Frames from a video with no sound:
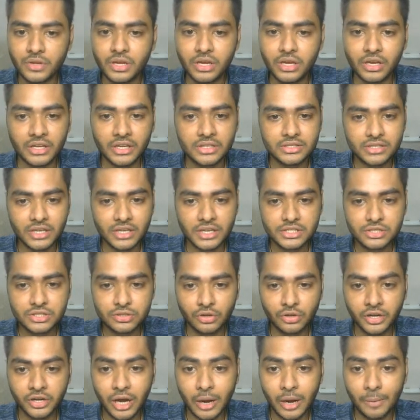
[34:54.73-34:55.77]
It says
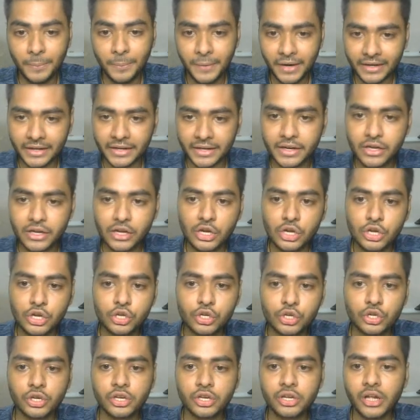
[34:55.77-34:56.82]
not updated,
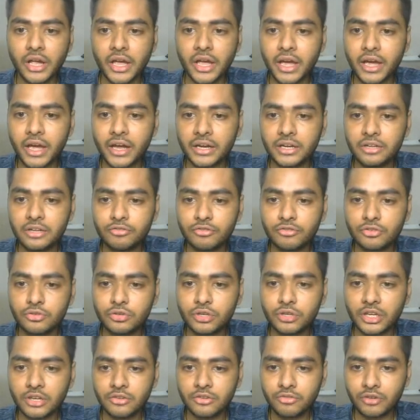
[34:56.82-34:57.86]
and if you
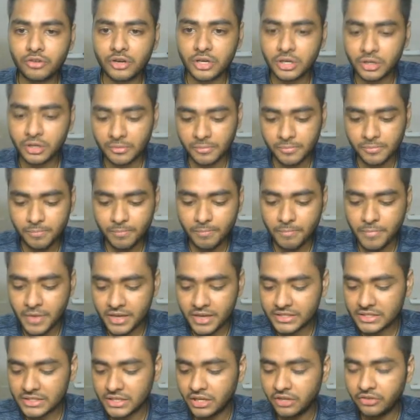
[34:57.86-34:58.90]
give a
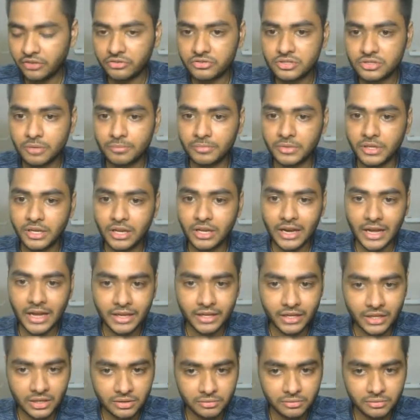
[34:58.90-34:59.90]
message something like